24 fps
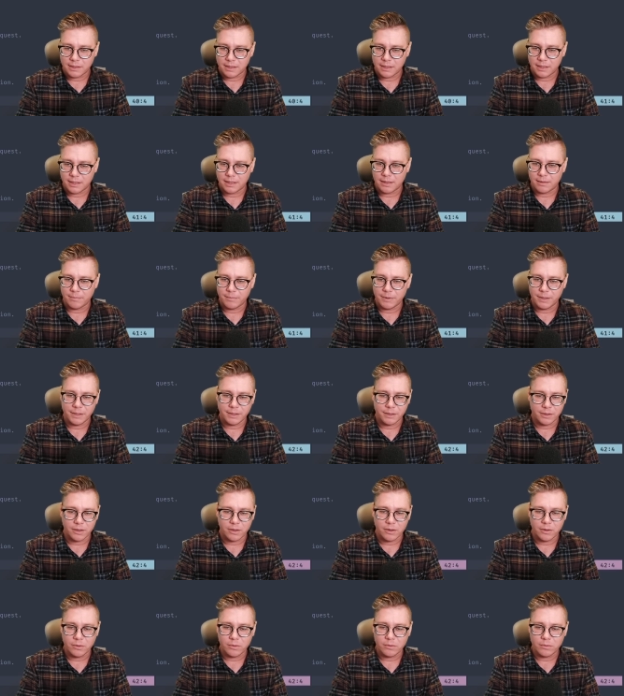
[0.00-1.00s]
In the
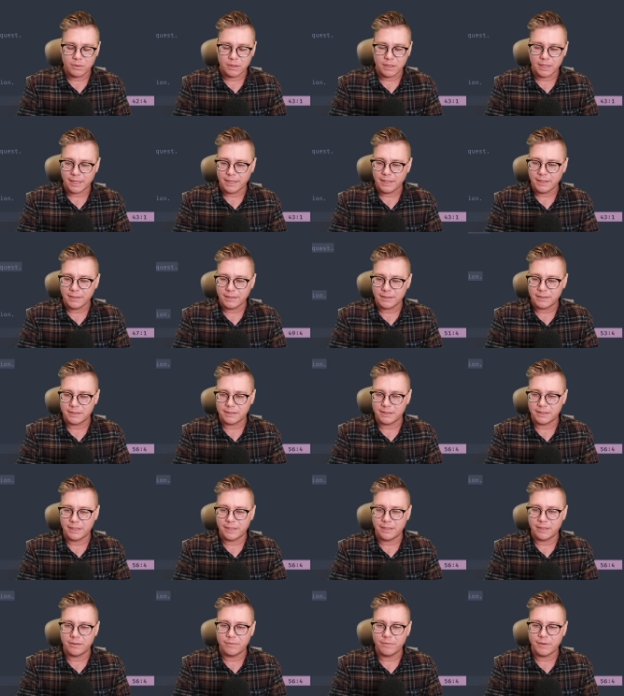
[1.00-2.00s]
Go client, this is
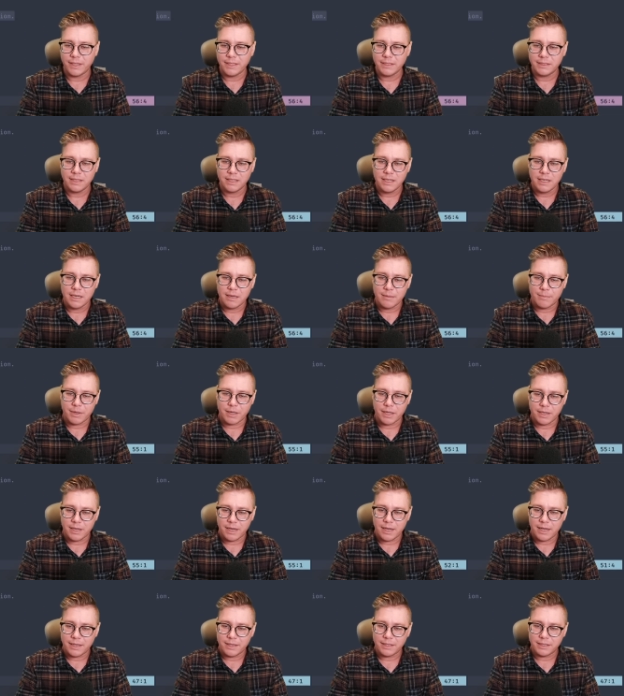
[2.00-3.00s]
an interface,
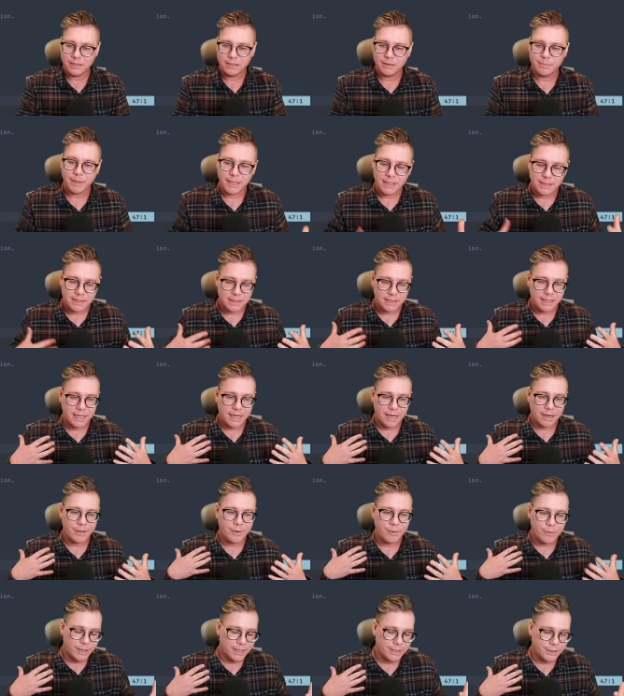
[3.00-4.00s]
but this is basically how
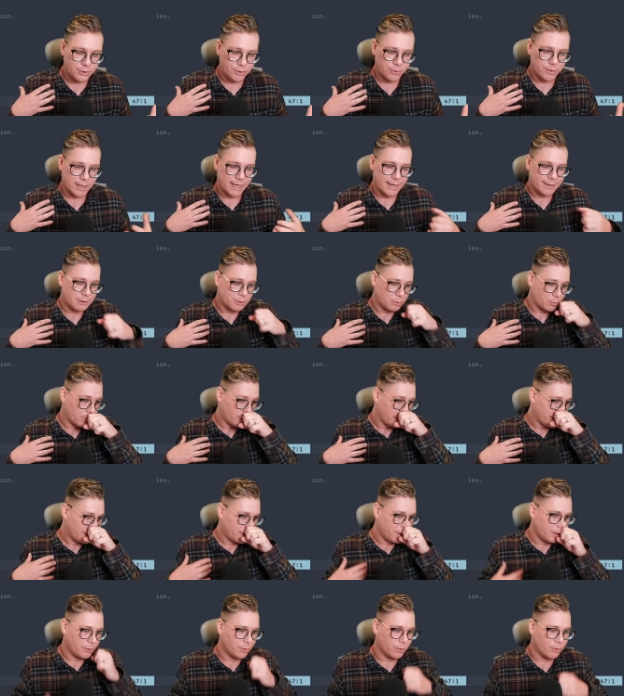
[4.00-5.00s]
you interact
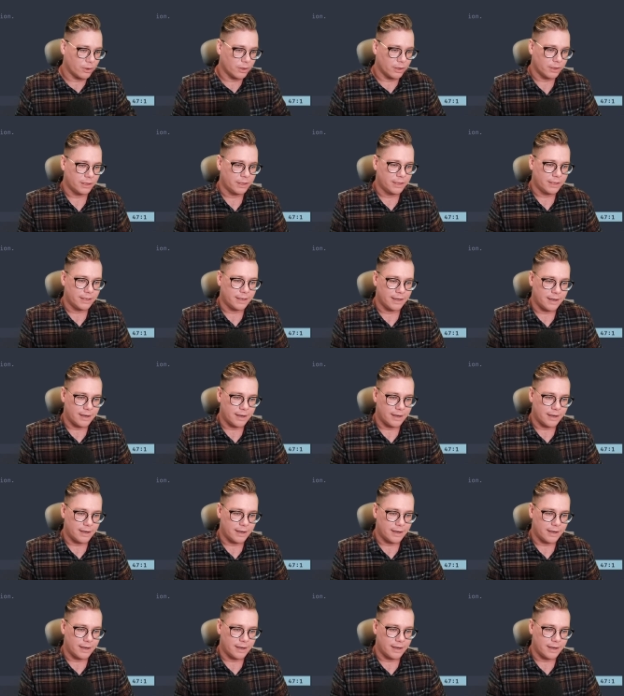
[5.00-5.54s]
with your